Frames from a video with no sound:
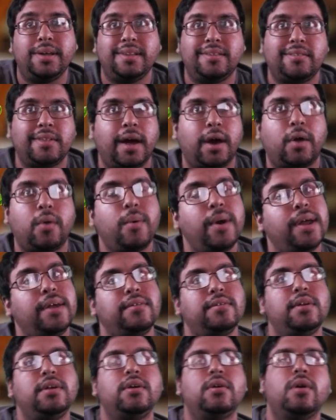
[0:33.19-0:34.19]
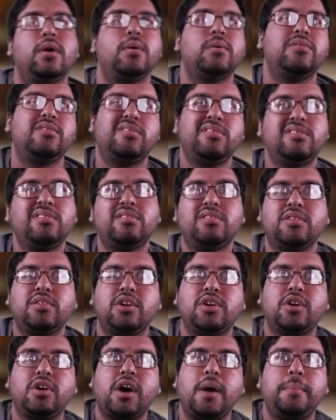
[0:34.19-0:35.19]
It's not crazy, you know, it's, it's
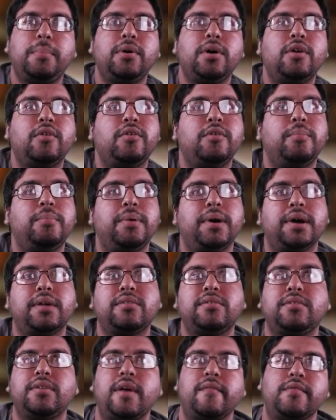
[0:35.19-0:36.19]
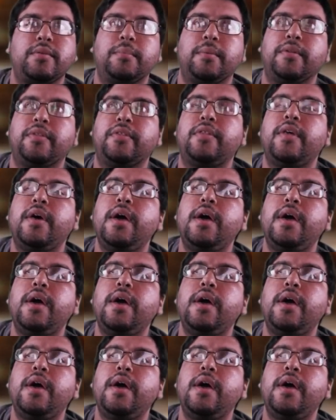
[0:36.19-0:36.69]
a couple hundred bucks every month.